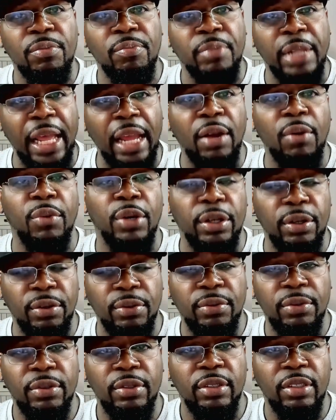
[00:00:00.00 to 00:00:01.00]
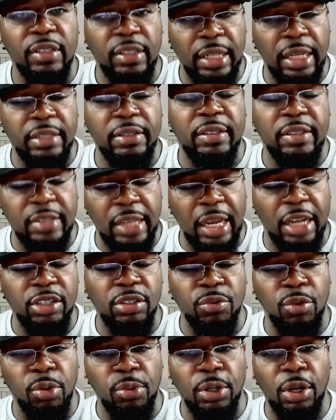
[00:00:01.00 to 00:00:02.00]
Black Widow, to Natasha
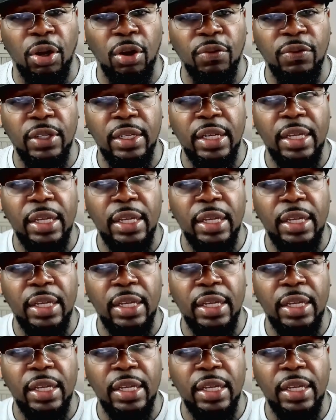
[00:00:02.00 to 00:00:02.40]
Romanoff.